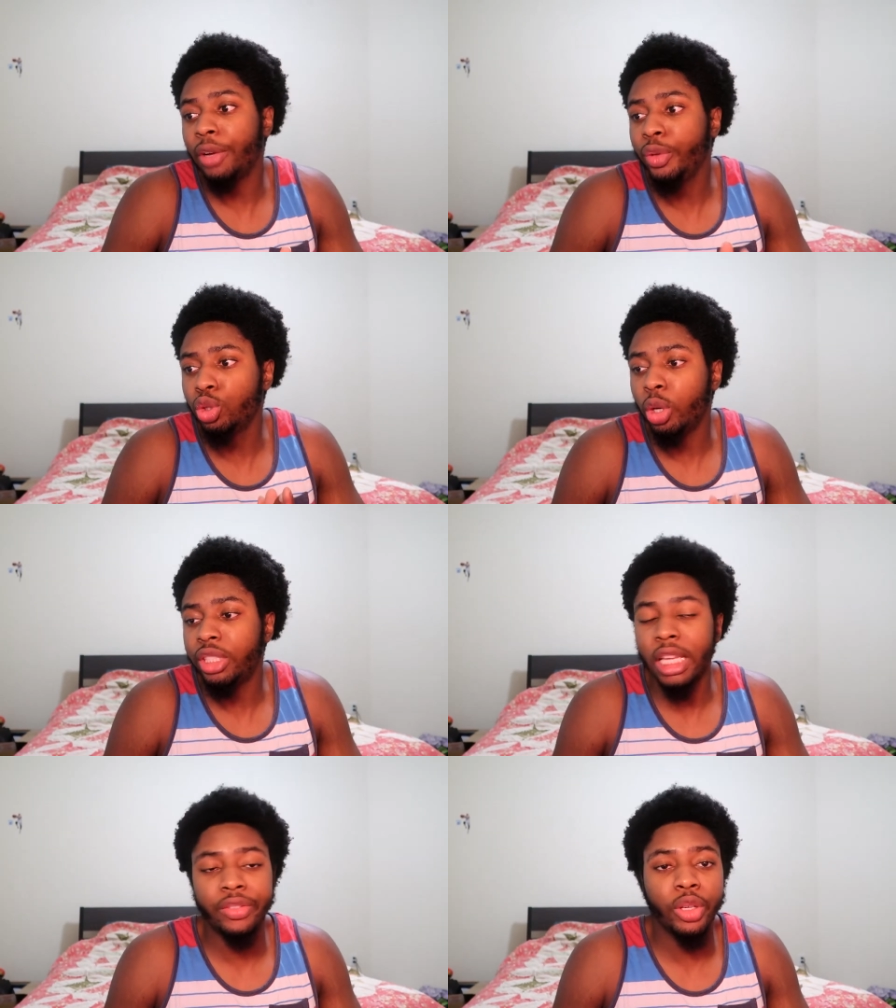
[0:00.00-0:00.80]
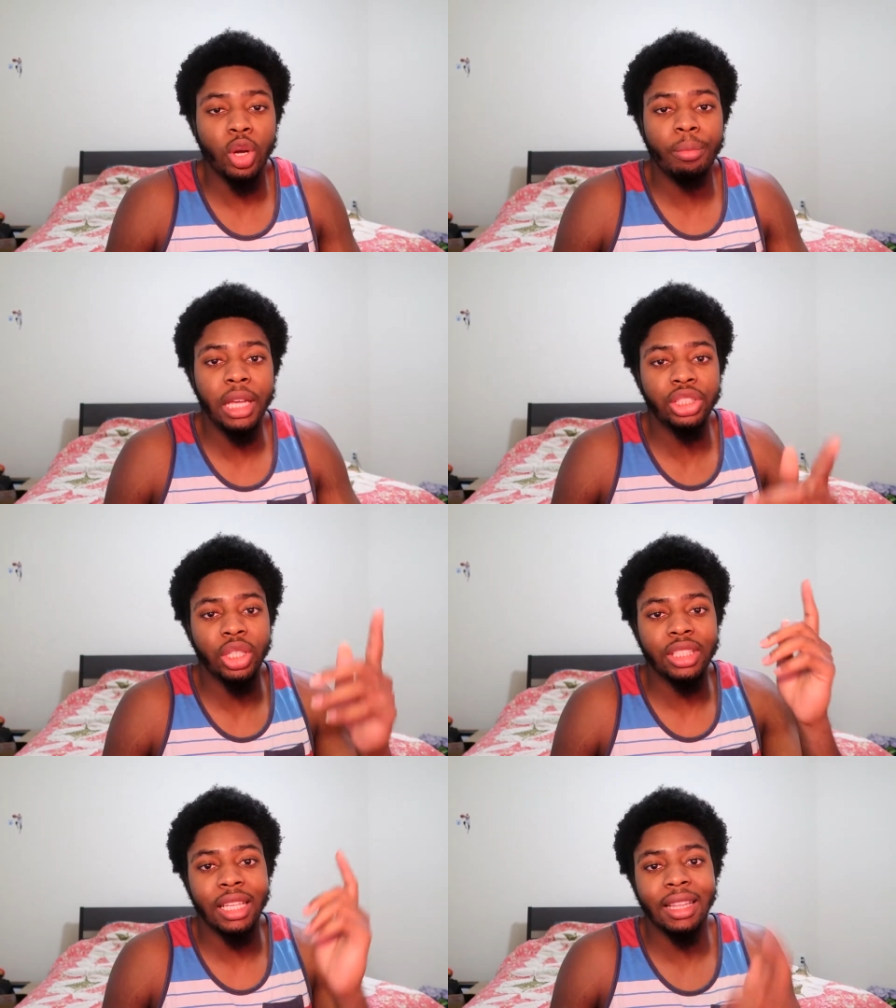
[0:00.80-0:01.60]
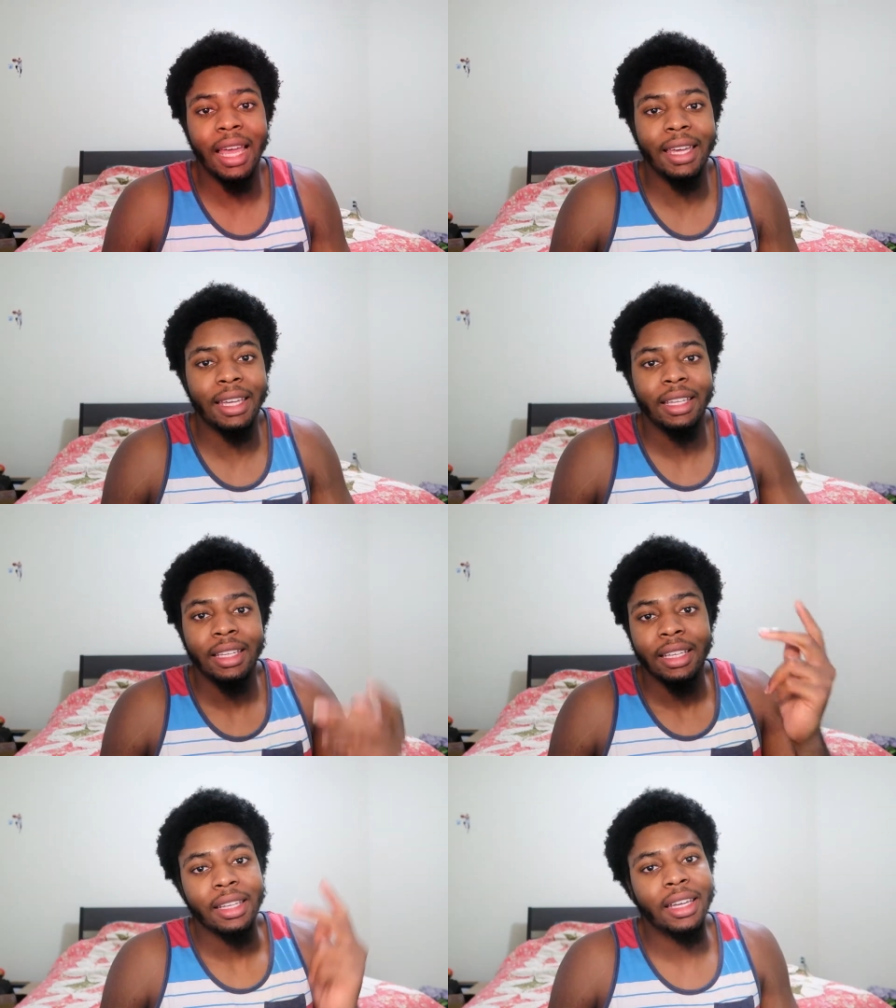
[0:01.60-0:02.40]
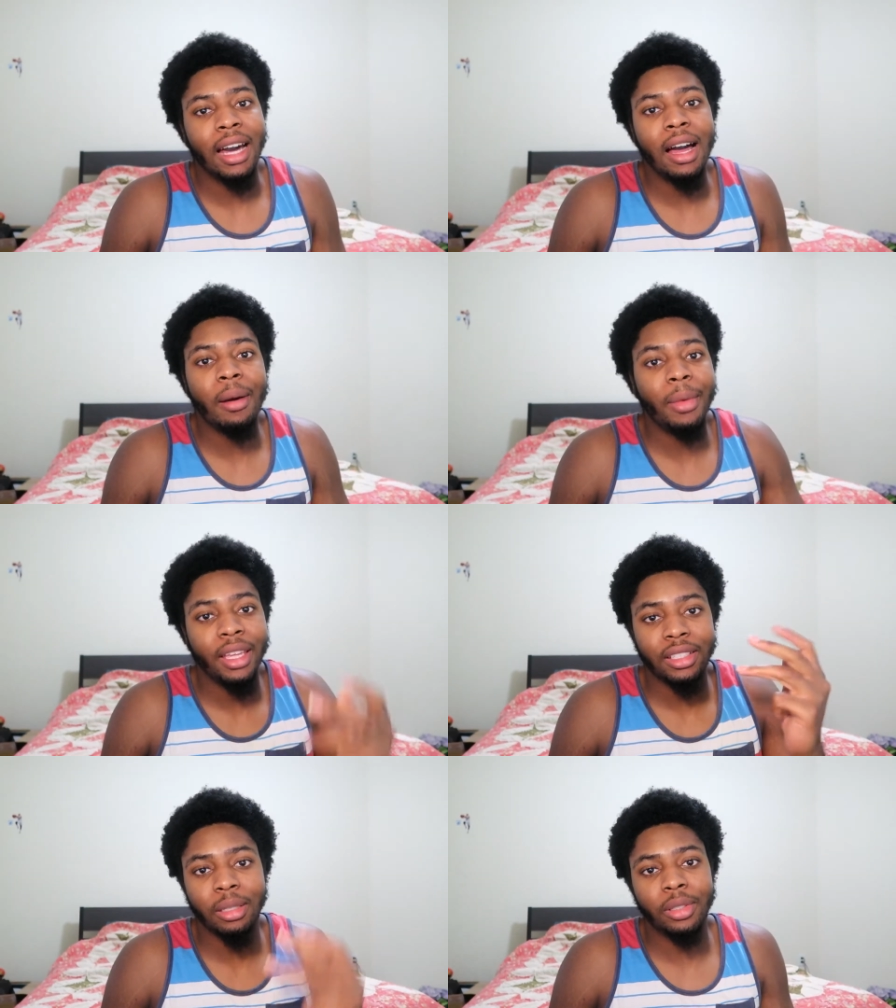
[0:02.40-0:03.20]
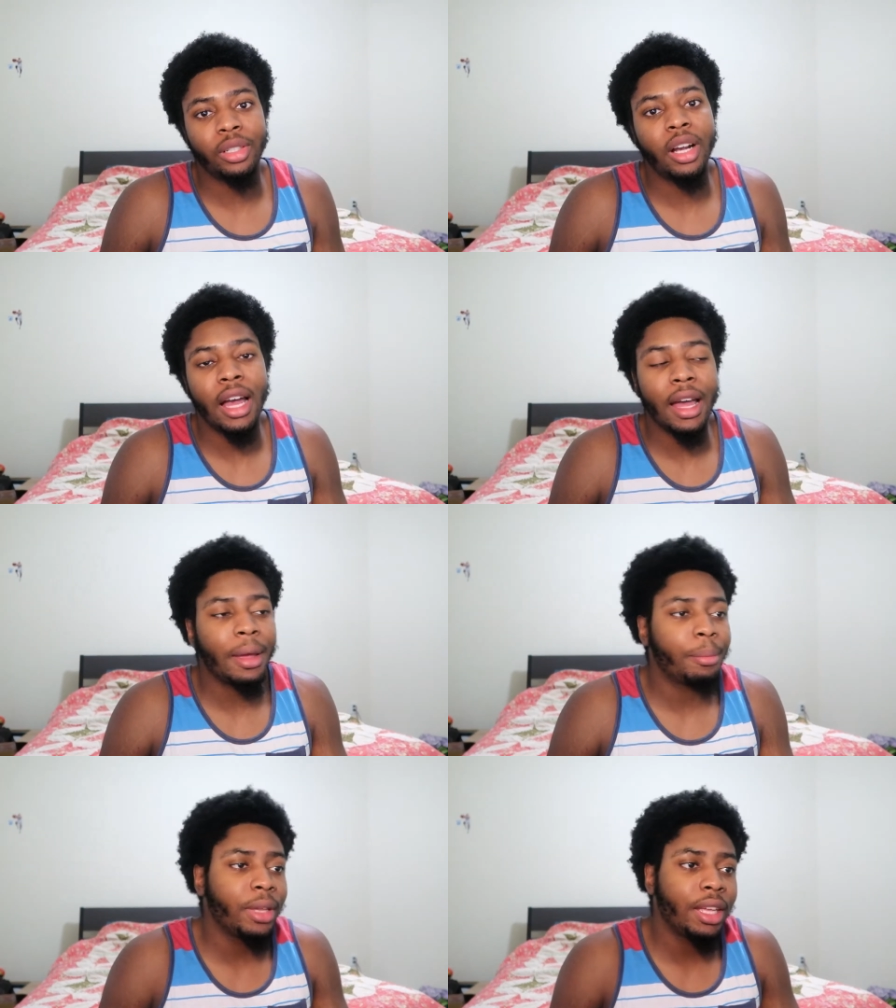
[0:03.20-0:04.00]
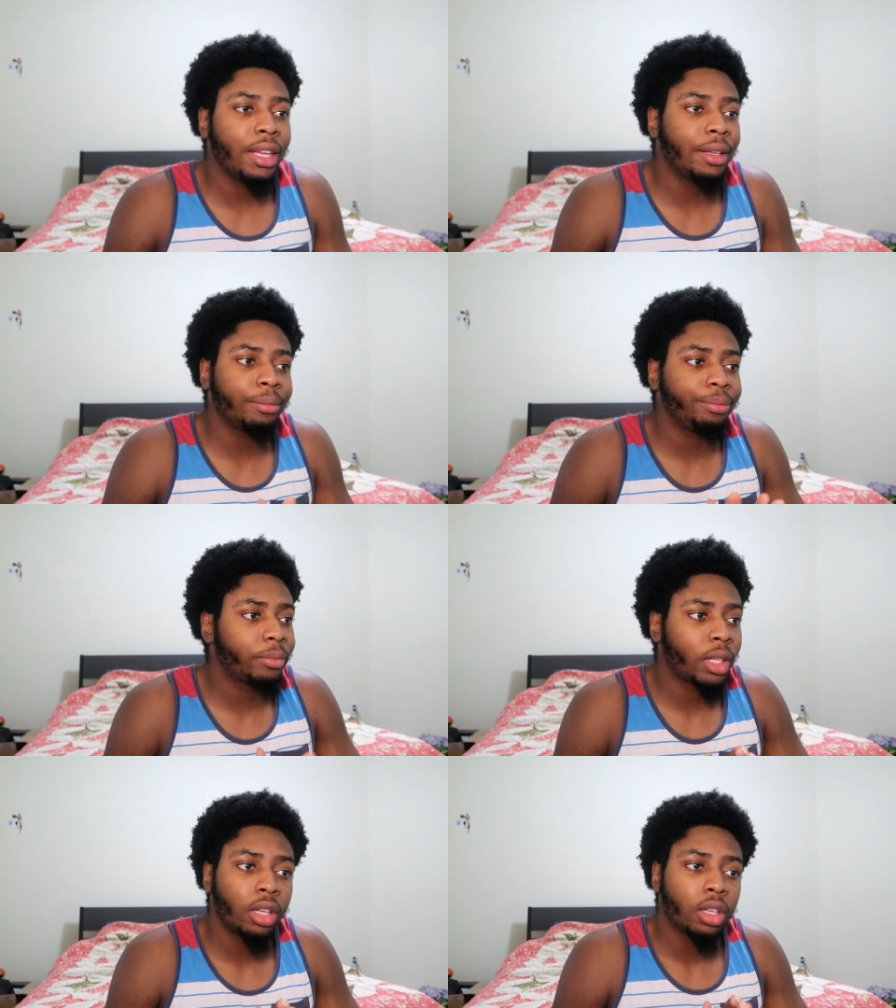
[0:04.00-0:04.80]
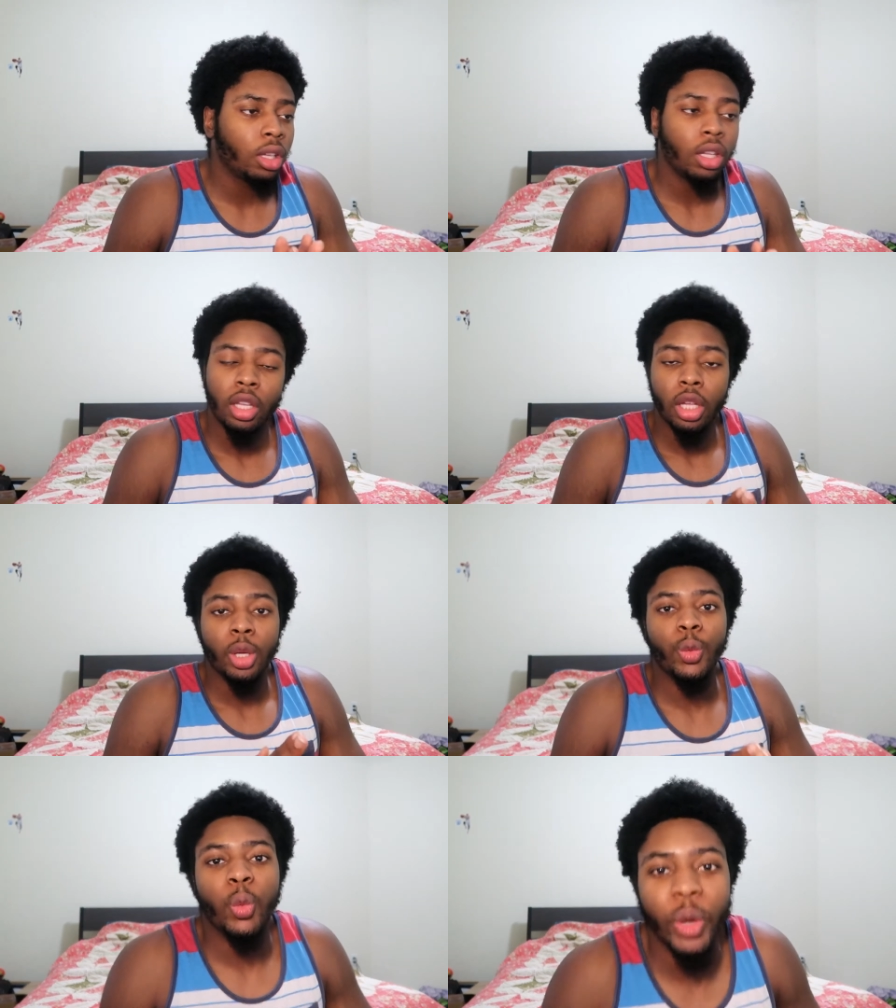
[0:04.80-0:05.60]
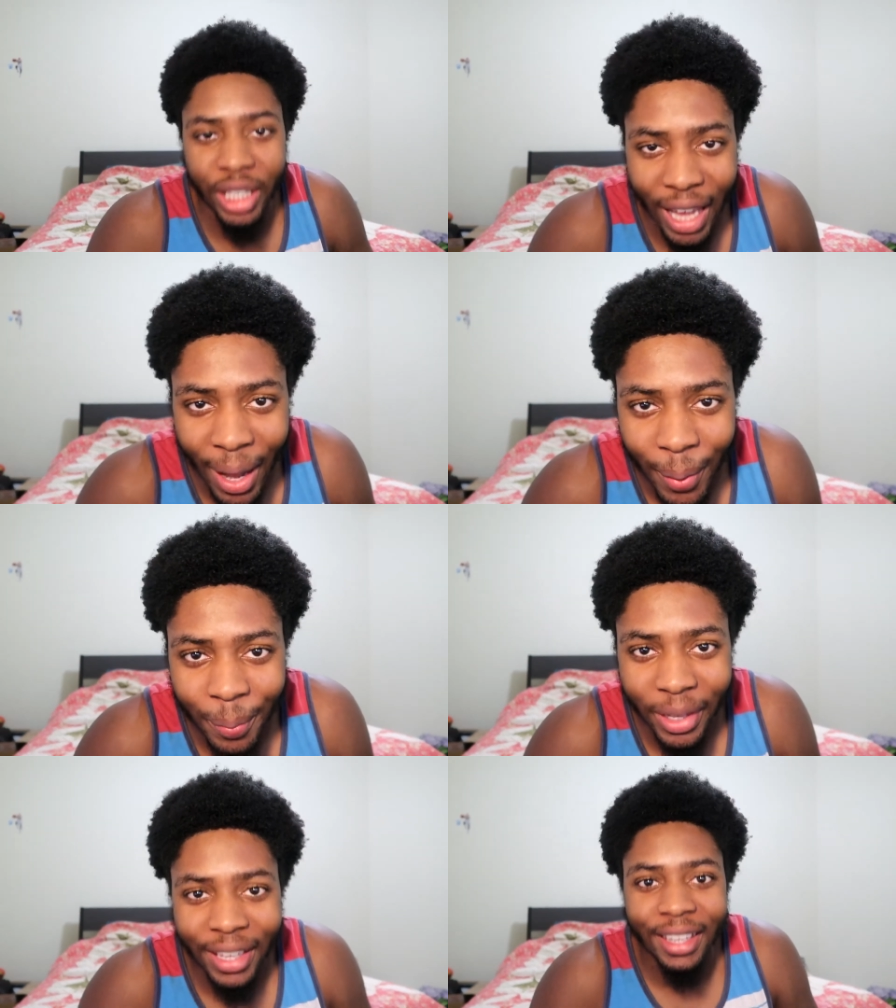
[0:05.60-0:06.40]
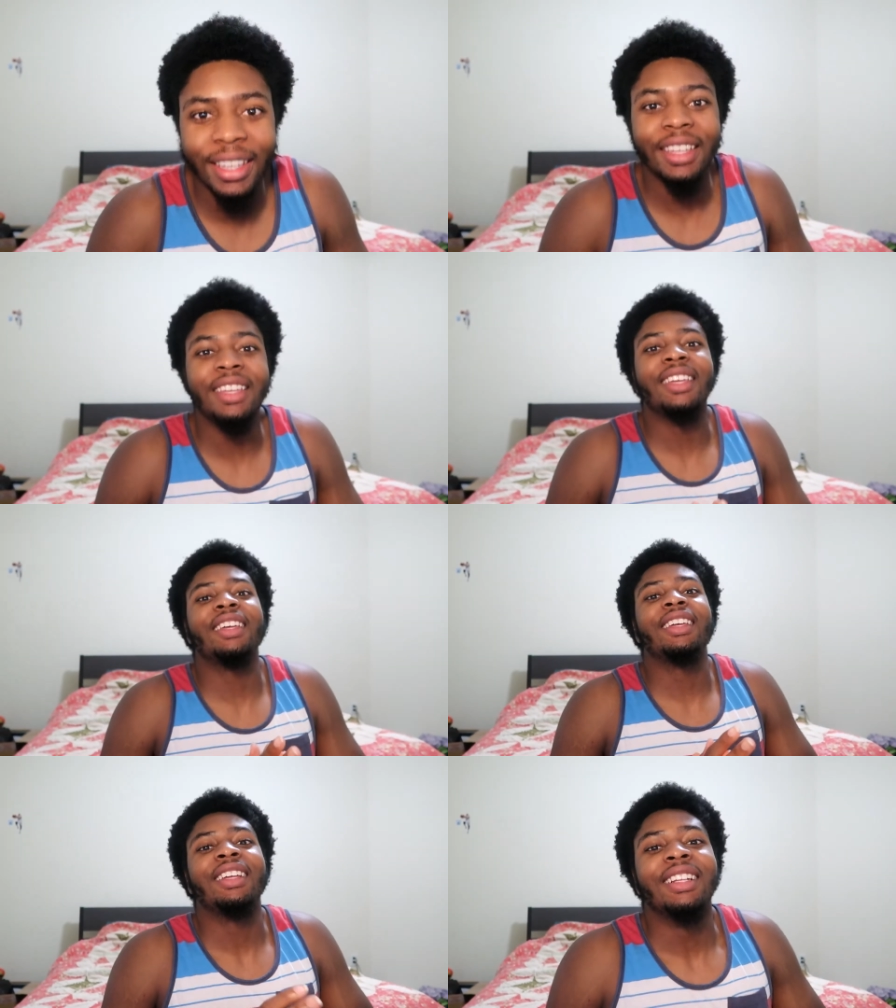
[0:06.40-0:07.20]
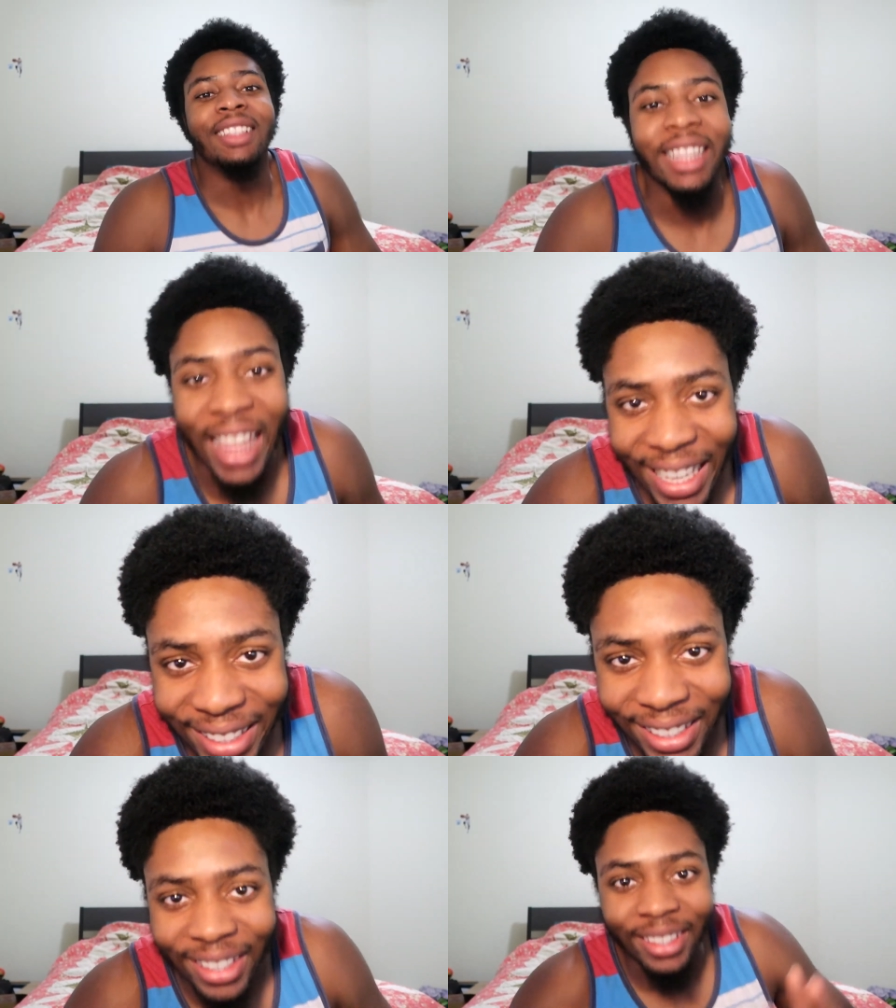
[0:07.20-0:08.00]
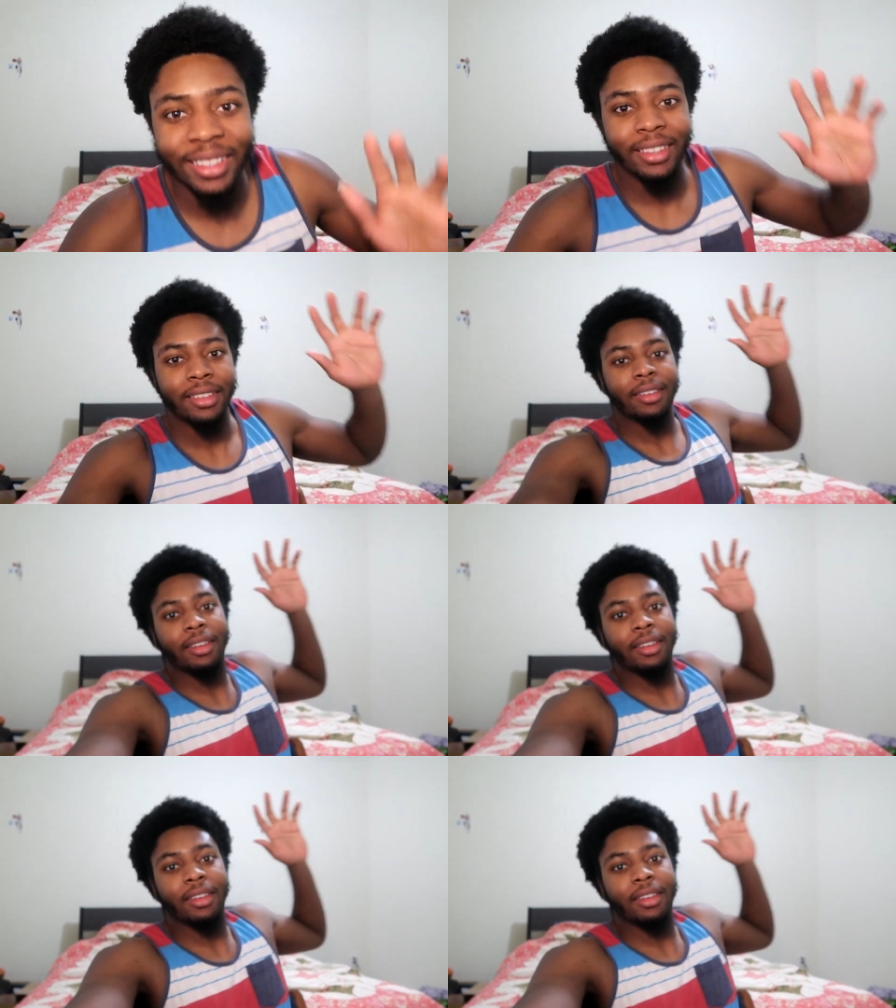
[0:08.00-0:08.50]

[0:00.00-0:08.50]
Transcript: bro, if you enjoyed today's video, make sure to like, comment, subscribe, man. We out, man. Let's get it.